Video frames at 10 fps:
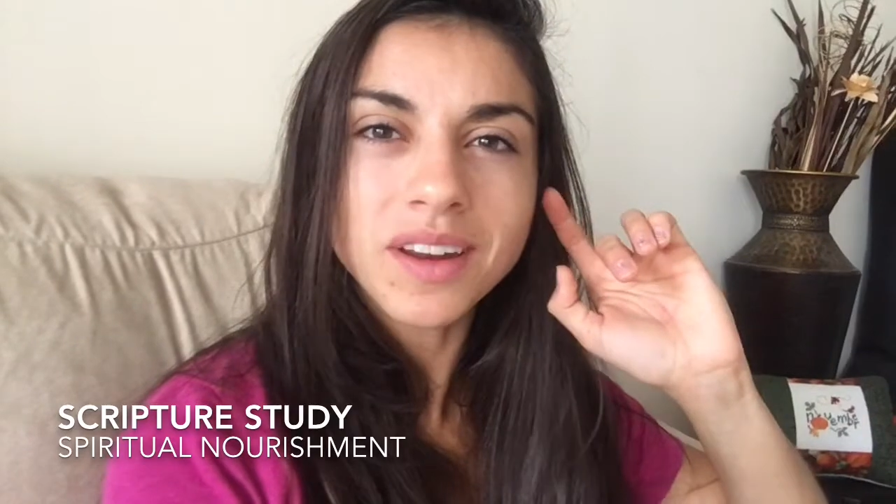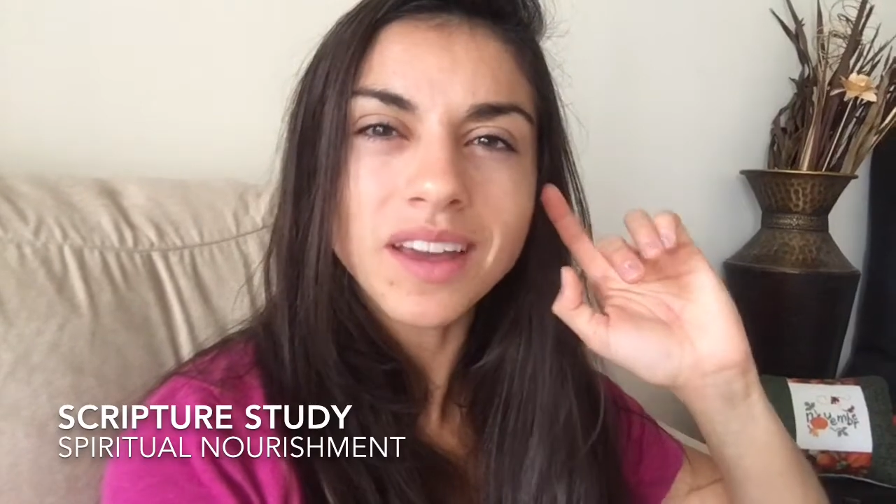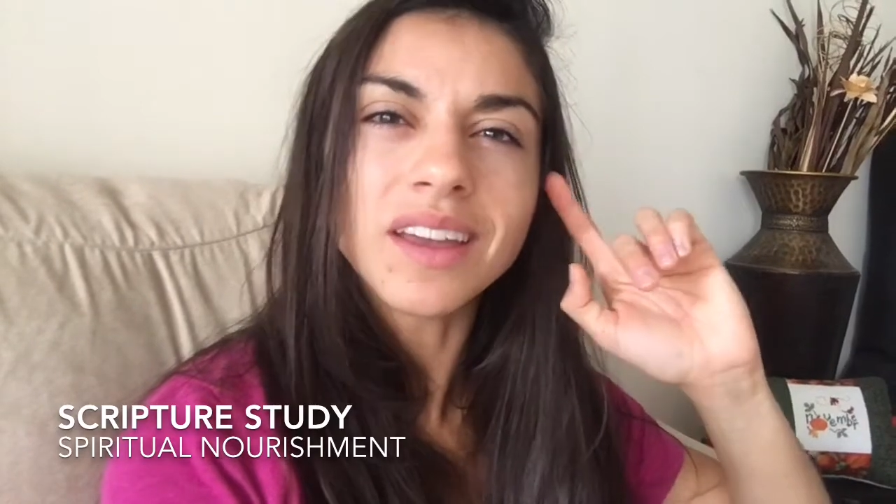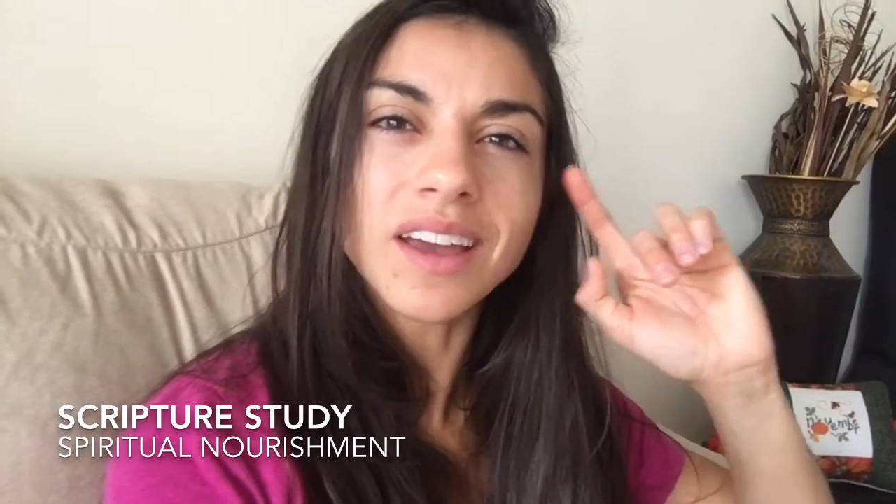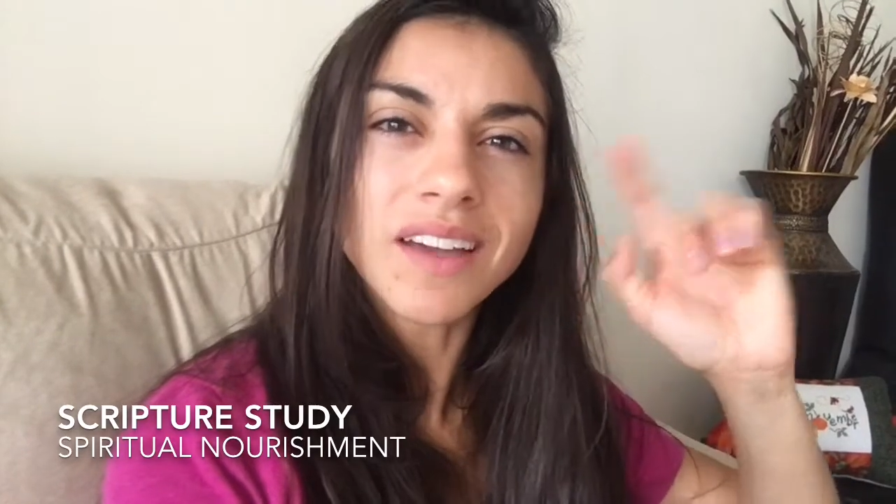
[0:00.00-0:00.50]
and
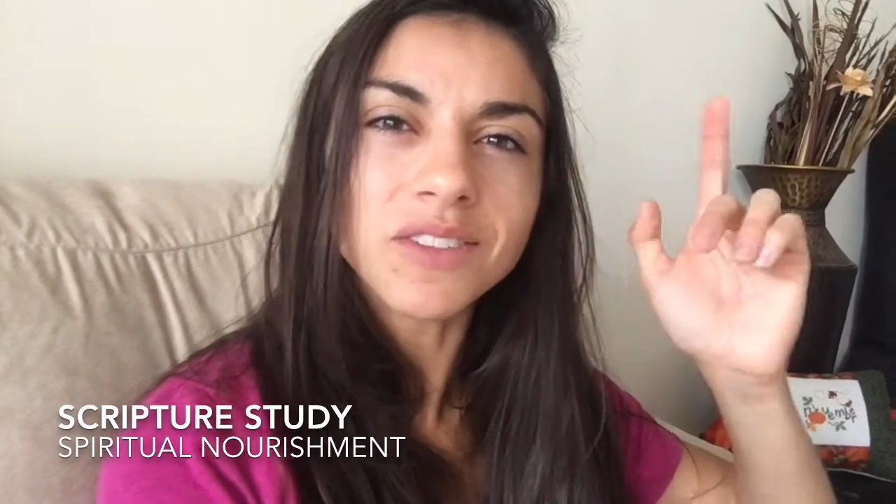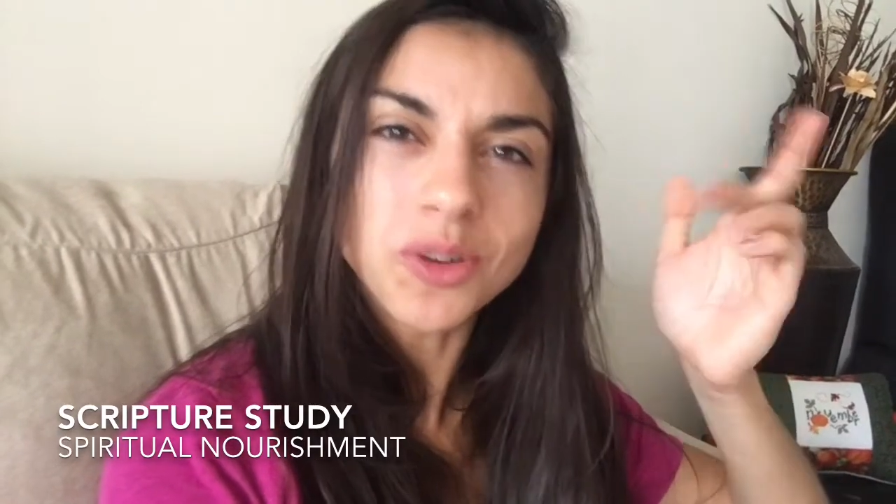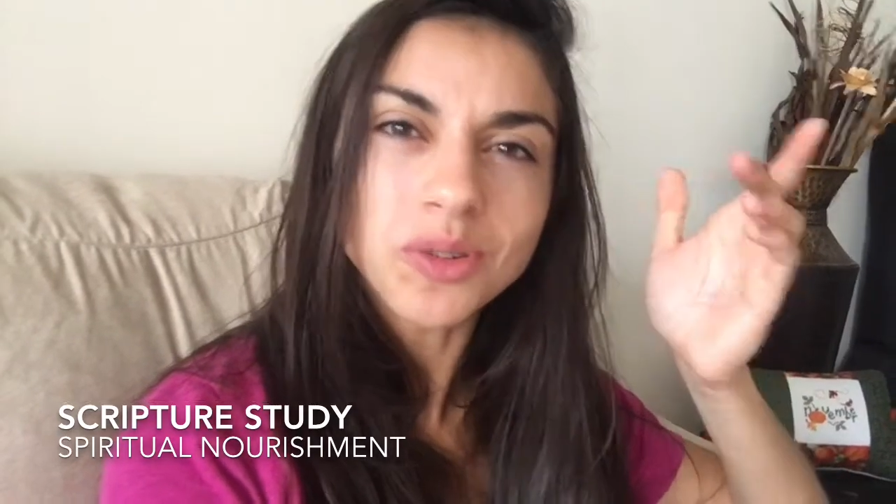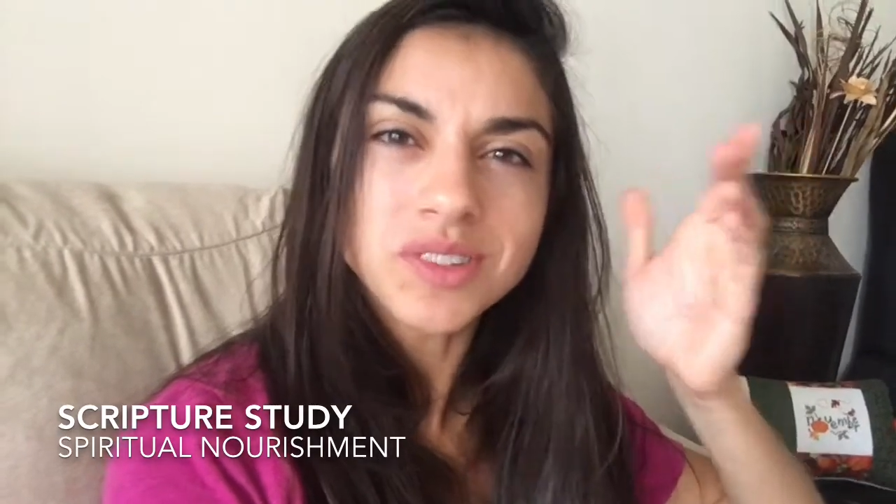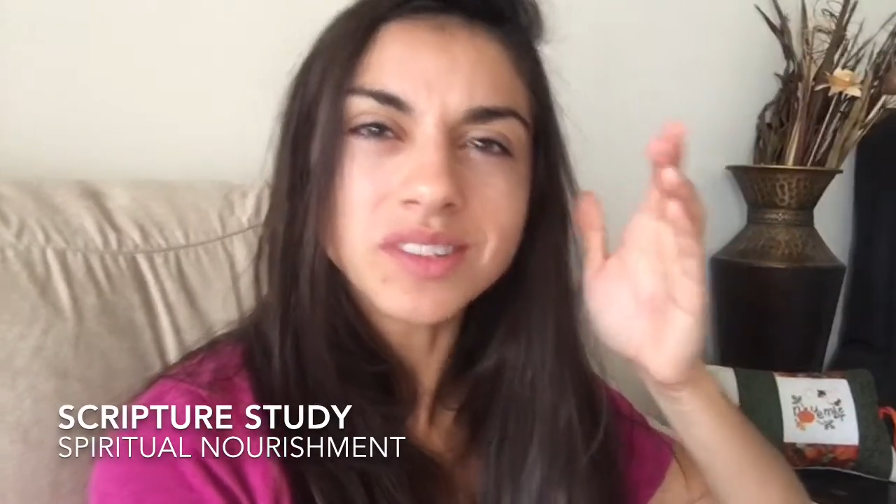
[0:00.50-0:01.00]
I've
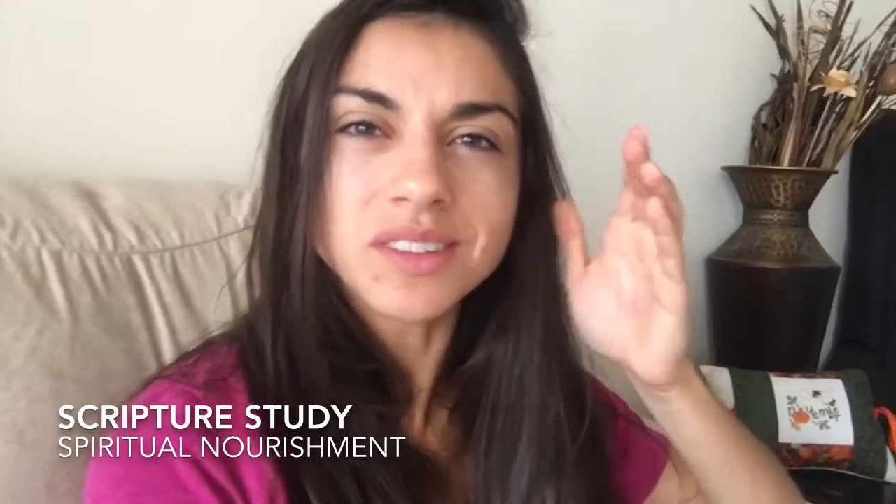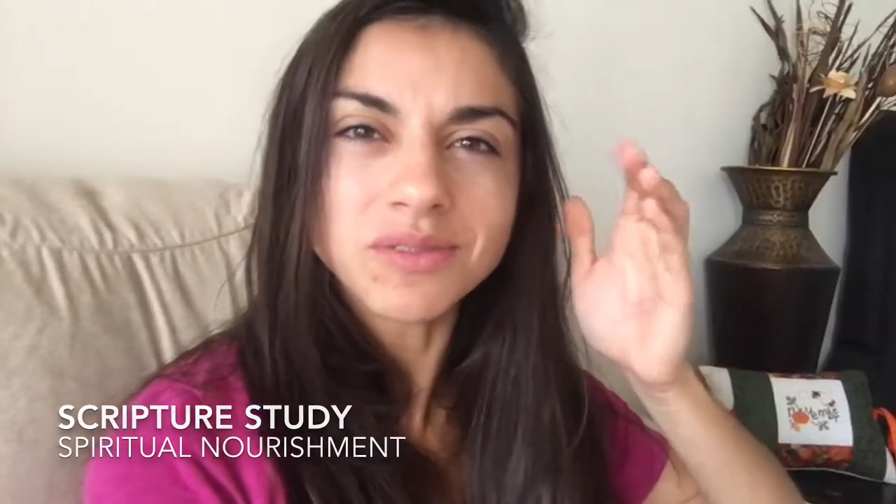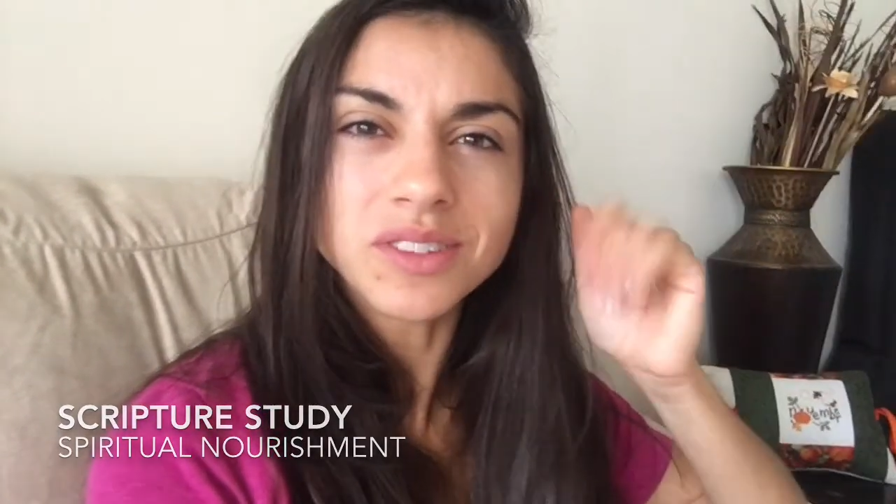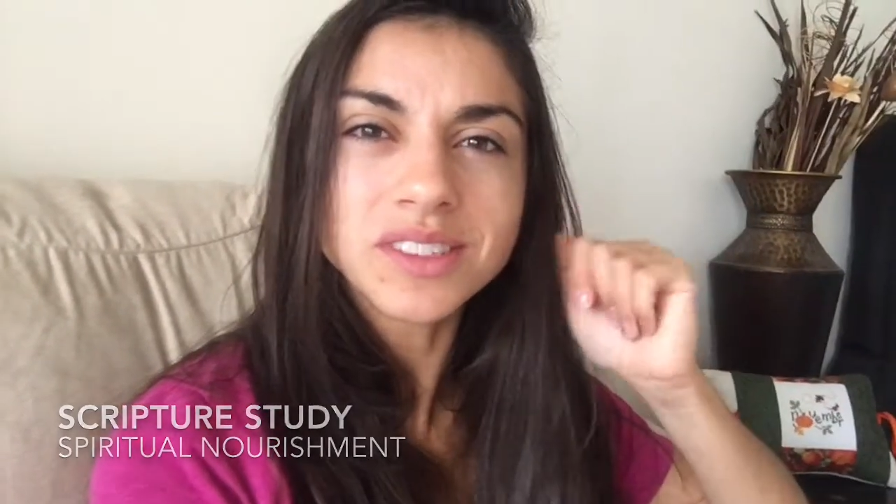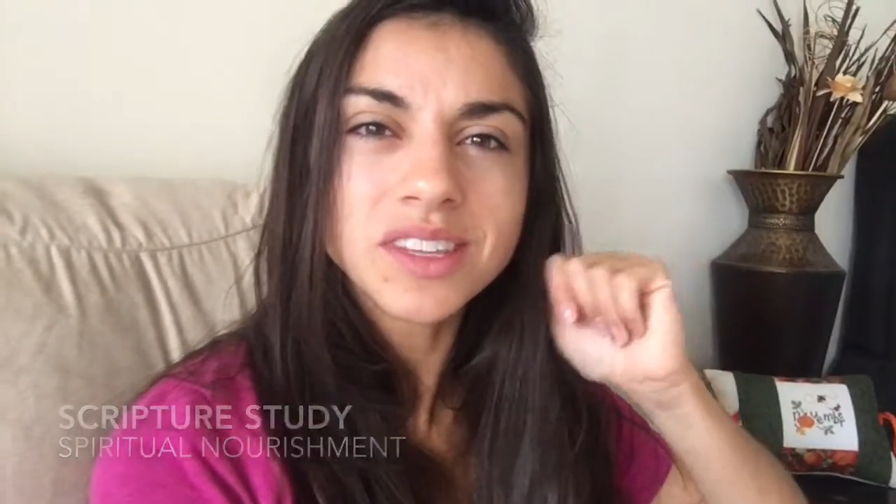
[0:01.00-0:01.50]
noticed a
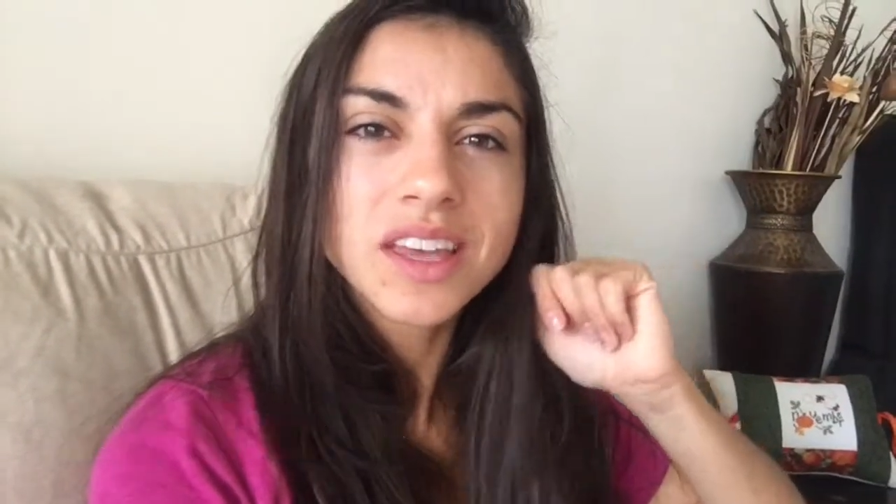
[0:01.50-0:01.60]
difference.